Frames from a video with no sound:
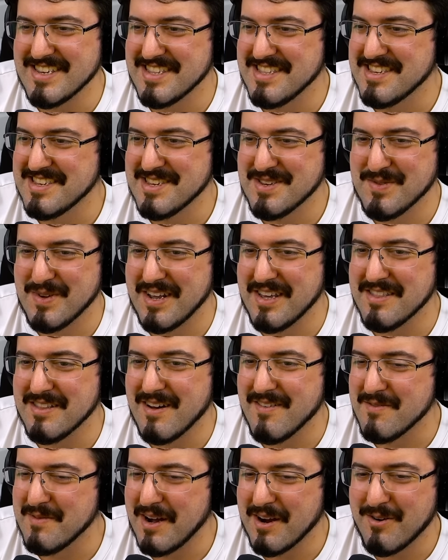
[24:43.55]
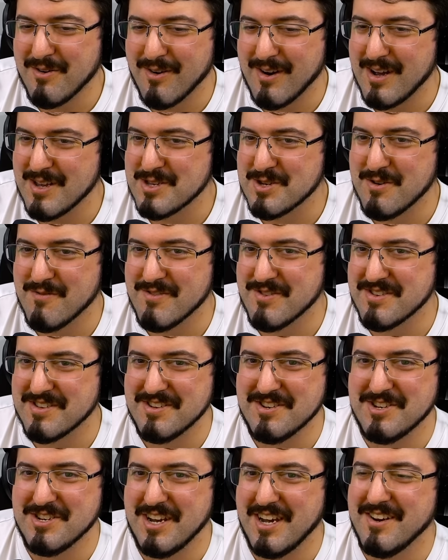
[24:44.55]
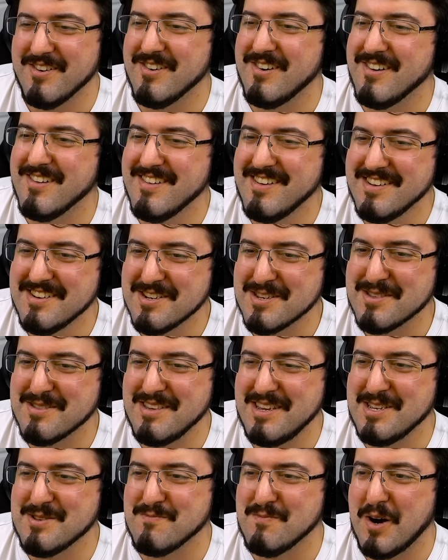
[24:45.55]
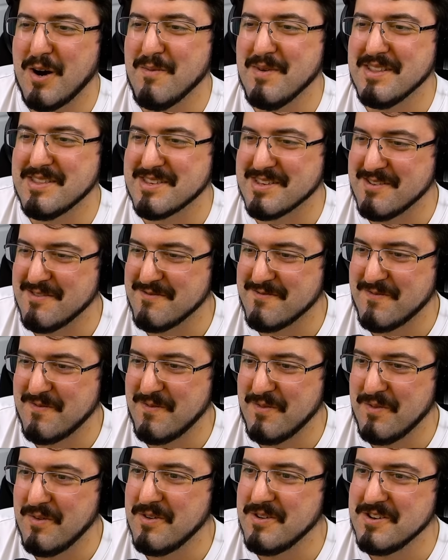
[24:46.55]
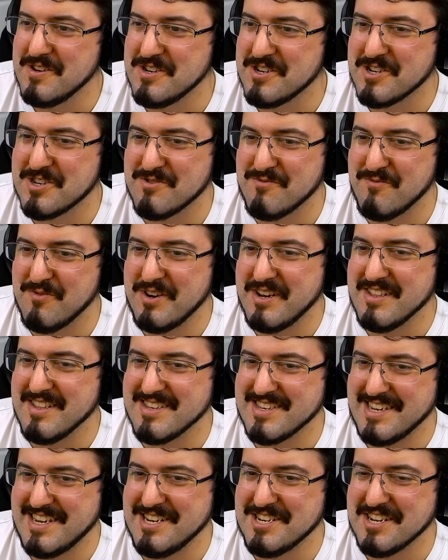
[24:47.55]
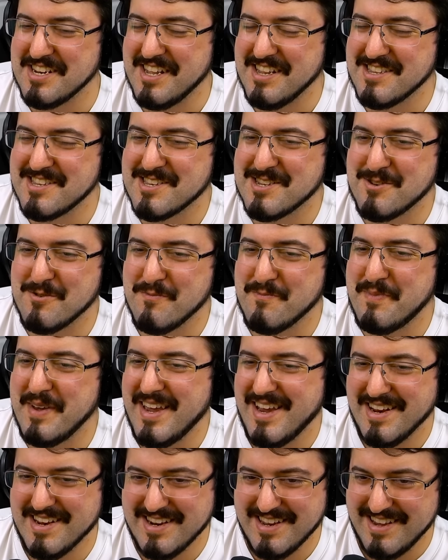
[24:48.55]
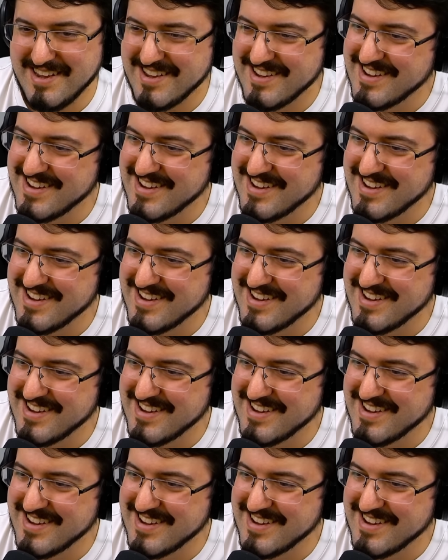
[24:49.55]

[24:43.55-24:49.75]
And this is what I love about crossovers in general. Just these moments of just realization and stupidity.